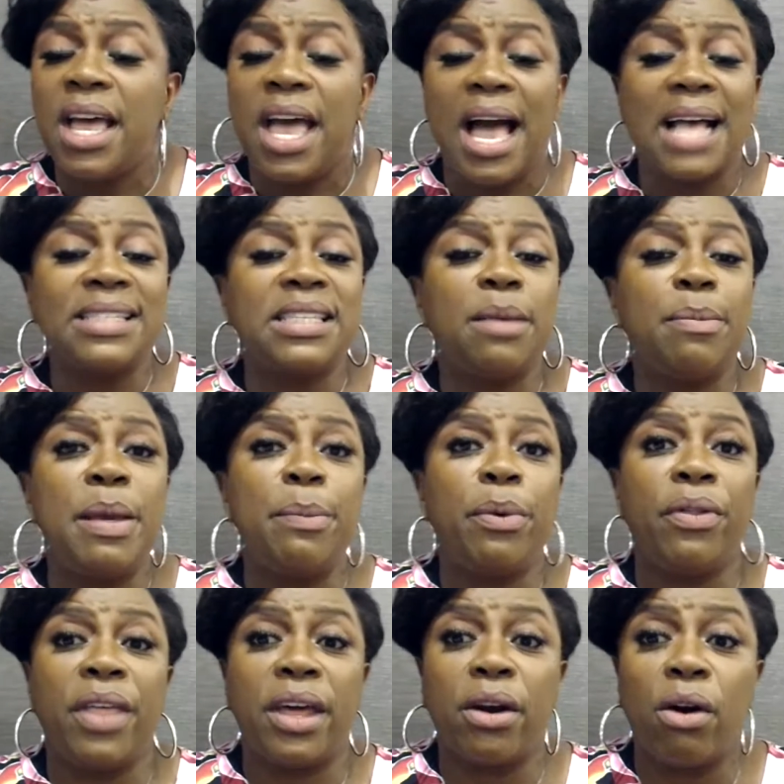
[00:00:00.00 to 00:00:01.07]
I see people
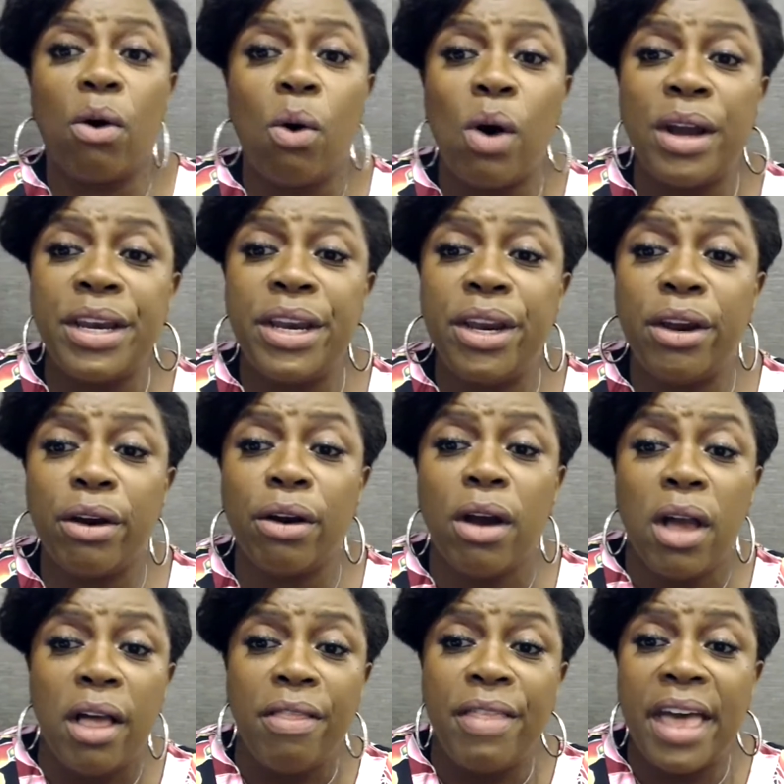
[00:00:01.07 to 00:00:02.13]
that are on here
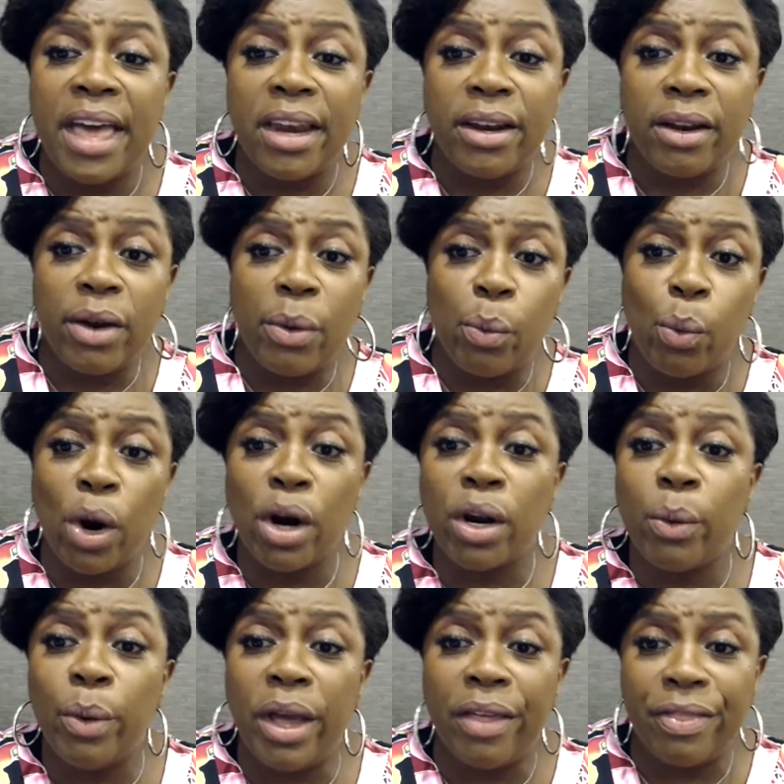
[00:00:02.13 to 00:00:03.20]
that work
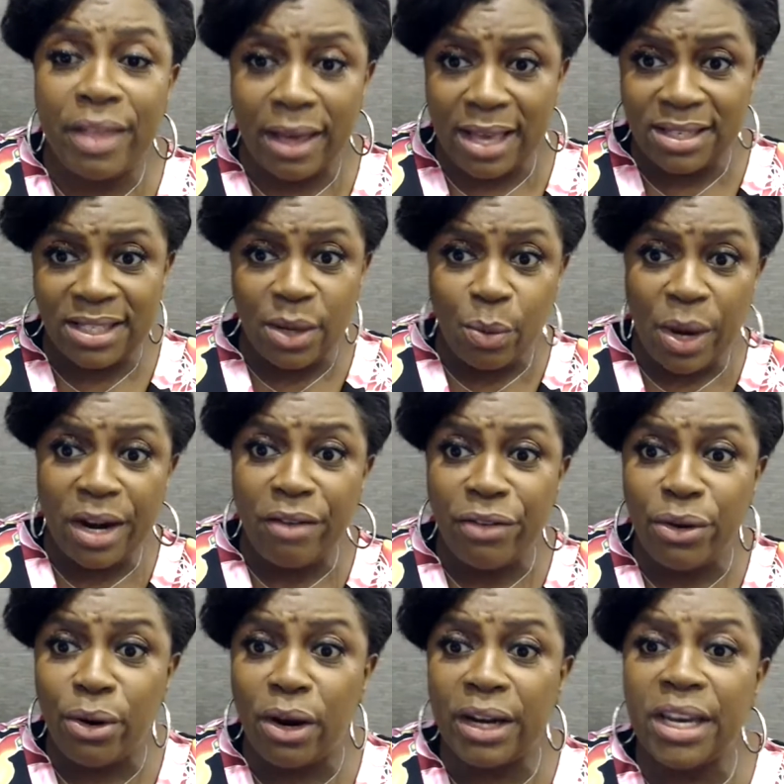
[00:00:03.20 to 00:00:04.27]
with, I see one of
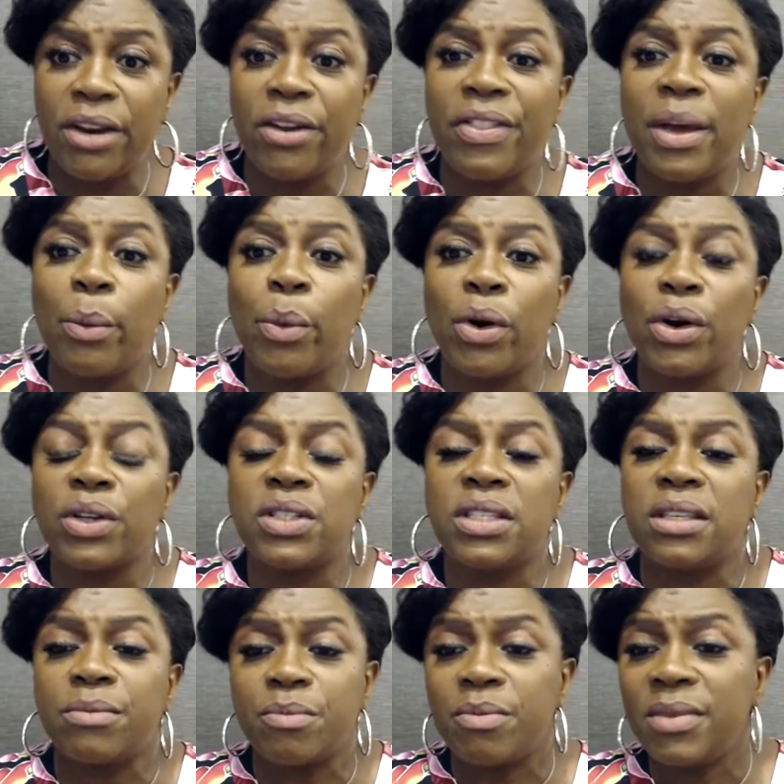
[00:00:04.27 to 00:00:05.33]
you on here that works
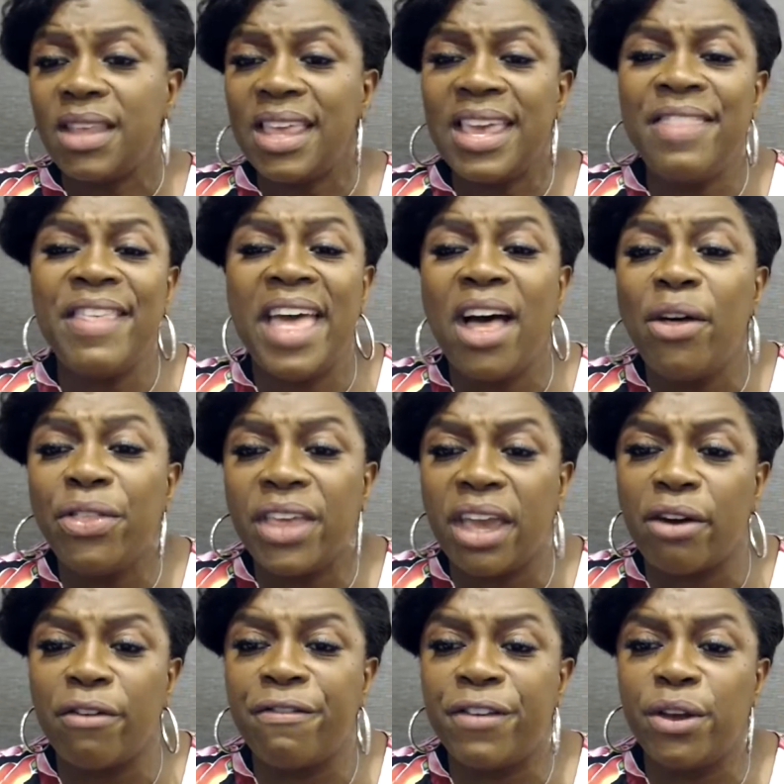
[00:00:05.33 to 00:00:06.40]
in the
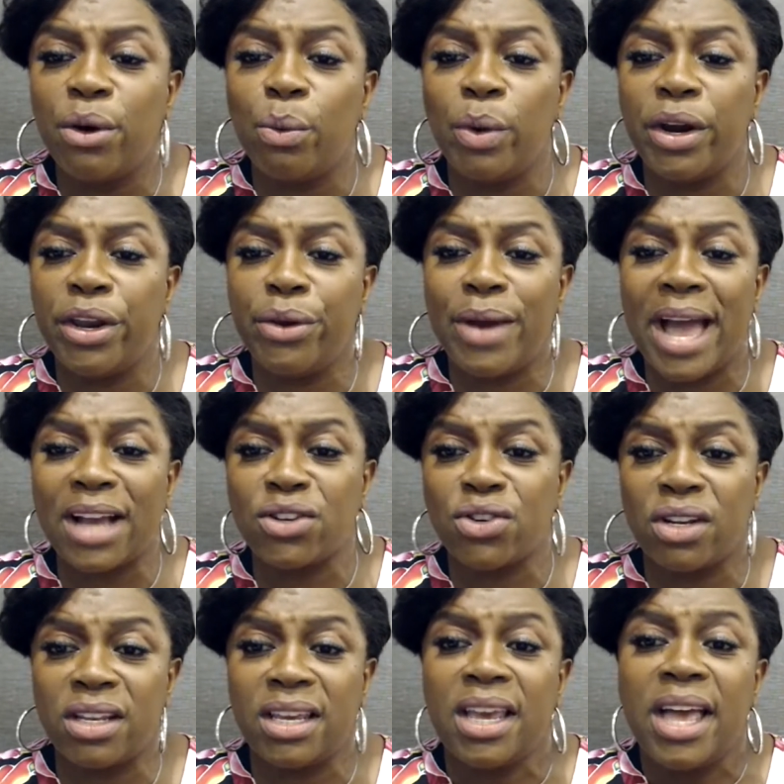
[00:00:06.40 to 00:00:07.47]
healthcare field, where you
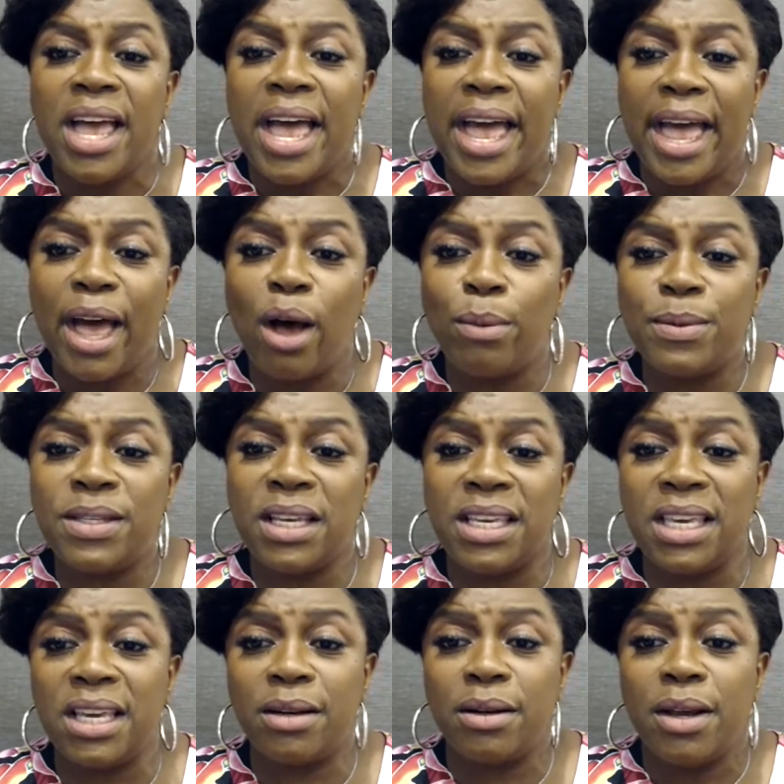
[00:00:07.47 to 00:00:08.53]
actually help to
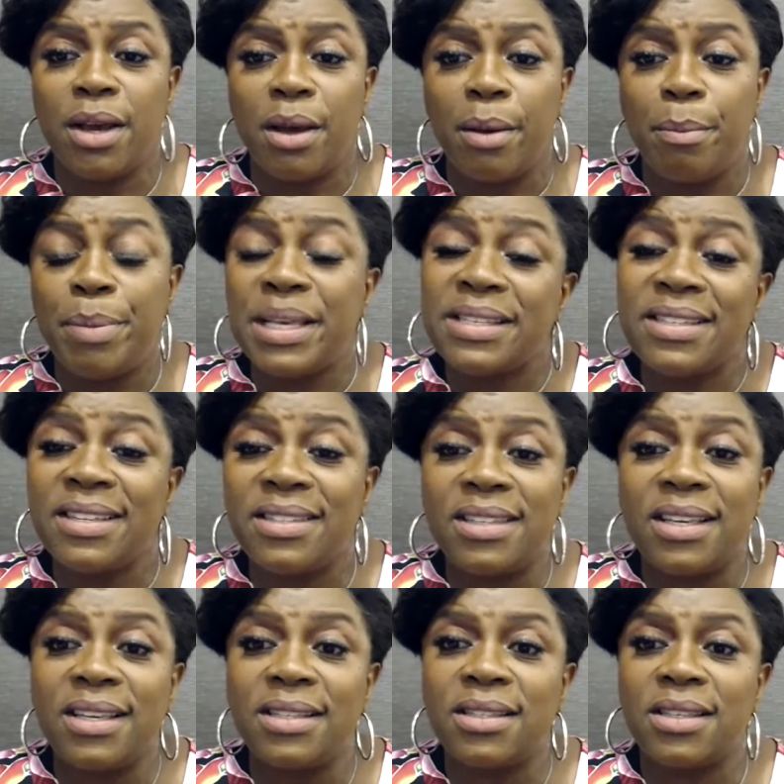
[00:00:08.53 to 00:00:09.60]
get
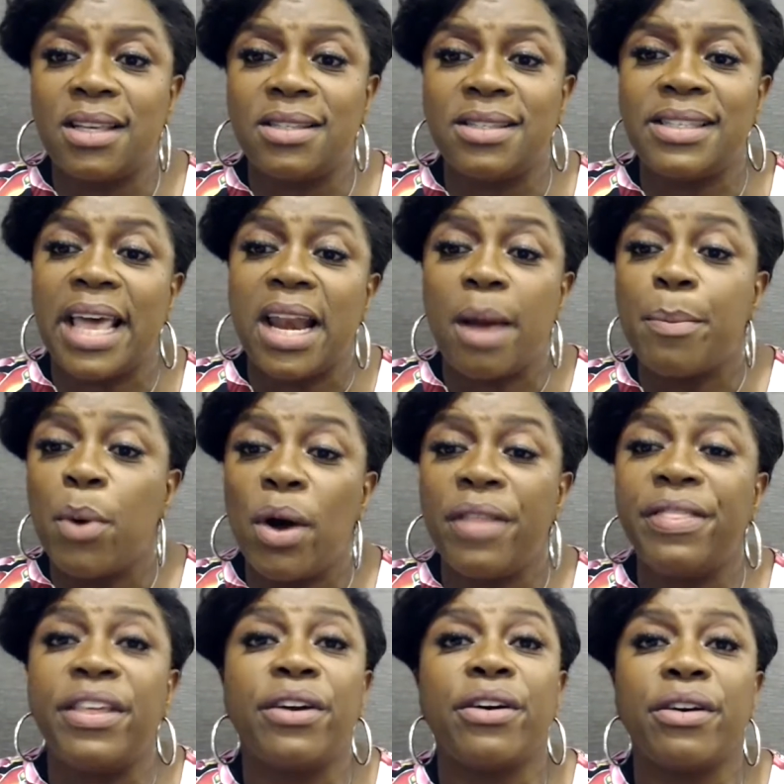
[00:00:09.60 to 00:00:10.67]
businesses set up on
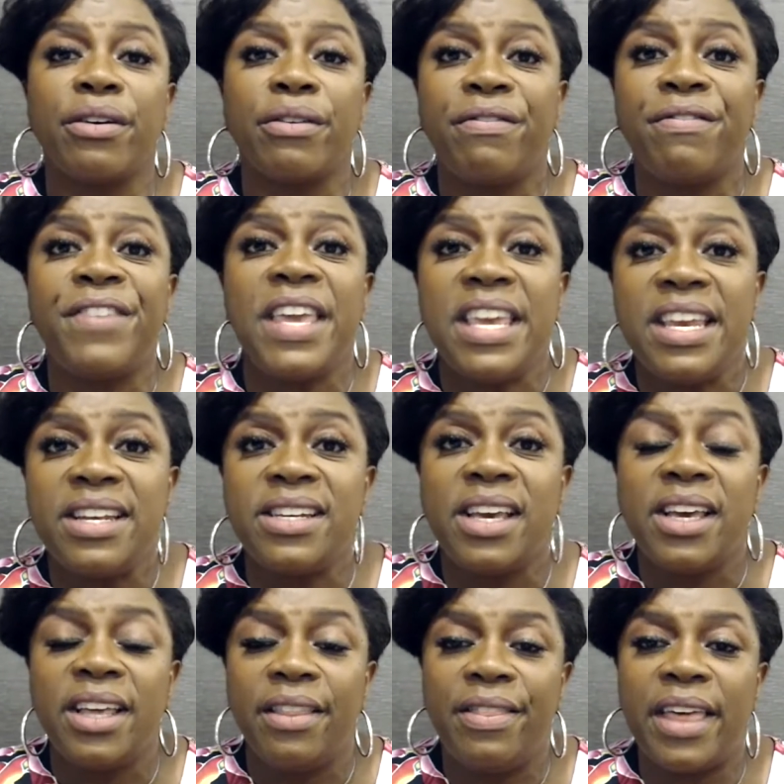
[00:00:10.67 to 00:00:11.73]
their feet
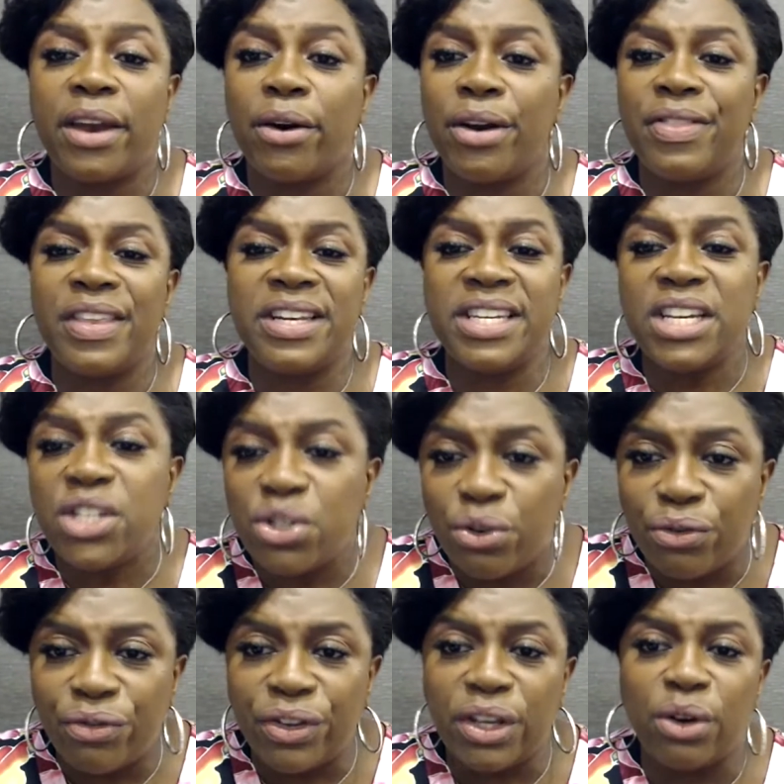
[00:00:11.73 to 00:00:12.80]
that are in the dental
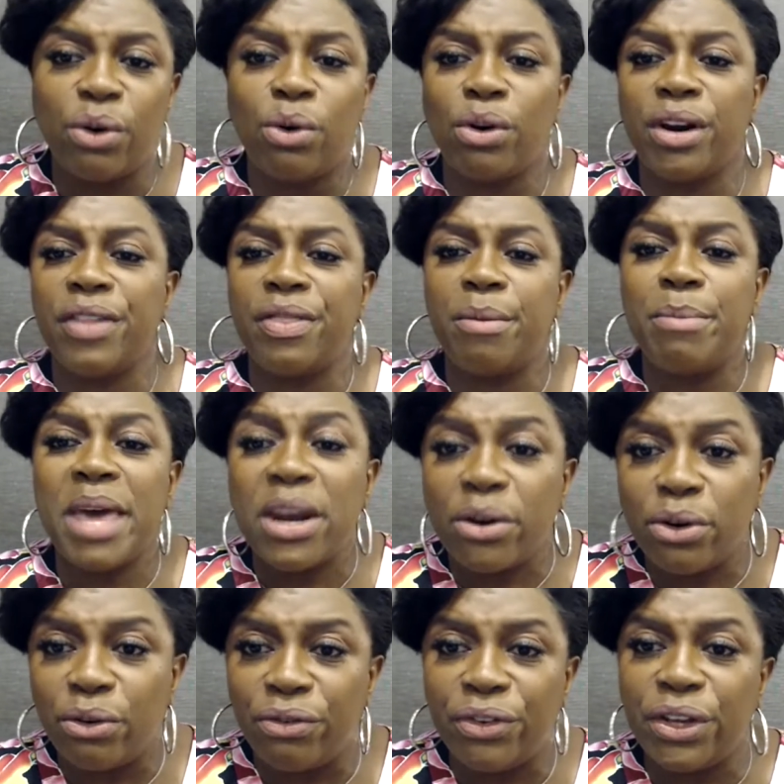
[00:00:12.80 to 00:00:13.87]
field or in the
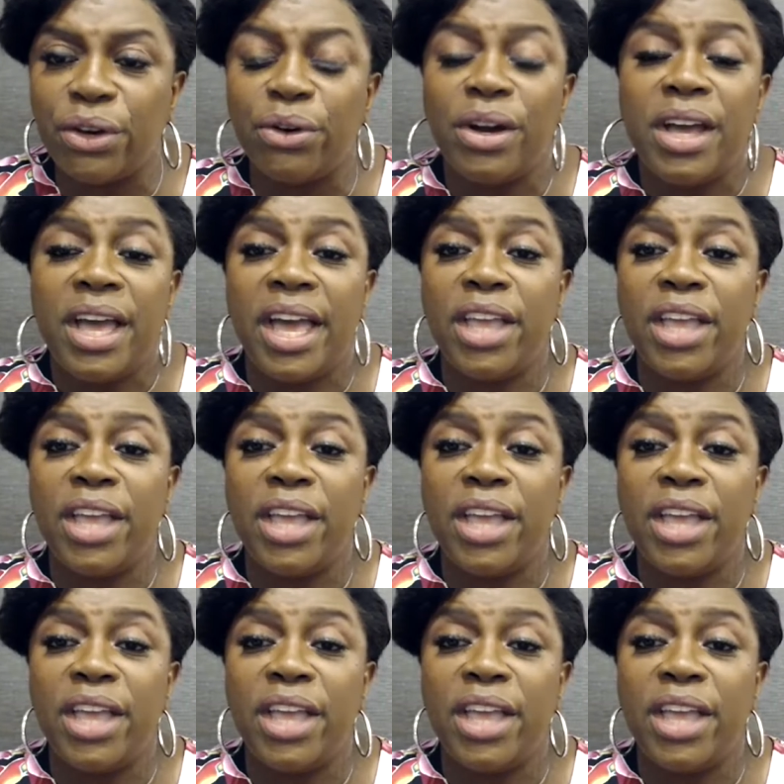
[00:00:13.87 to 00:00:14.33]
medical field,